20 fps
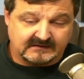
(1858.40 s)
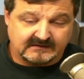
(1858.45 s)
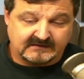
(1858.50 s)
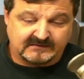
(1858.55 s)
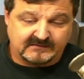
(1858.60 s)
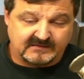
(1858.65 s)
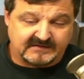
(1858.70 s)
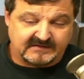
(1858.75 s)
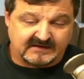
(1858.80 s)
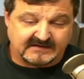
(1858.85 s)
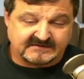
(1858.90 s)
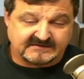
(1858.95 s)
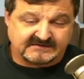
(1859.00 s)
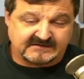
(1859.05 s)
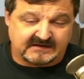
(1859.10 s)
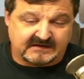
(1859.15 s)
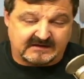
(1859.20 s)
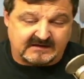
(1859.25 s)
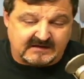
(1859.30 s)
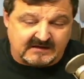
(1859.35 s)
So with that
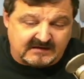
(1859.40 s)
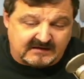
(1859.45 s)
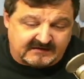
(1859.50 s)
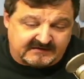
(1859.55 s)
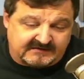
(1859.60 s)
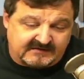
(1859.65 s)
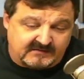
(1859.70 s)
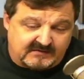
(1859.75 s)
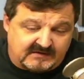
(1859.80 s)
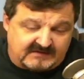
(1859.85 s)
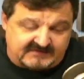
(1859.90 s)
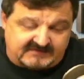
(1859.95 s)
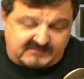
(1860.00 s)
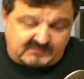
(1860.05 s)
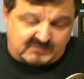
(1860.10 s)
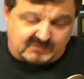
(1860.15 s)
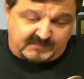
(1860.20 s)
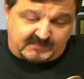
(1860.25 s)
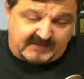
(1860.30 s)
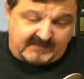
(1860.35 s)
said, I see we got some
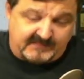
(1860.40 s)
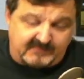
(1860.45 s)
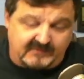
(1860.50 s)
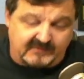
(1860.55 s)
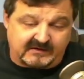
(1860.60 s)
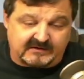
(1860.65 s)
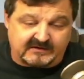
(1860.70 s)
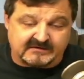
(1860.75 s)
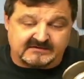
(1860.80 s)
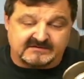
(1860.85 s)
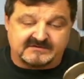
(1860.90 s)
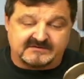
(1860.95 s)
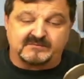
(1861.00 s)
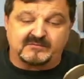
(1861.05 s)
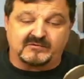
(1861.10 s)
more people in there this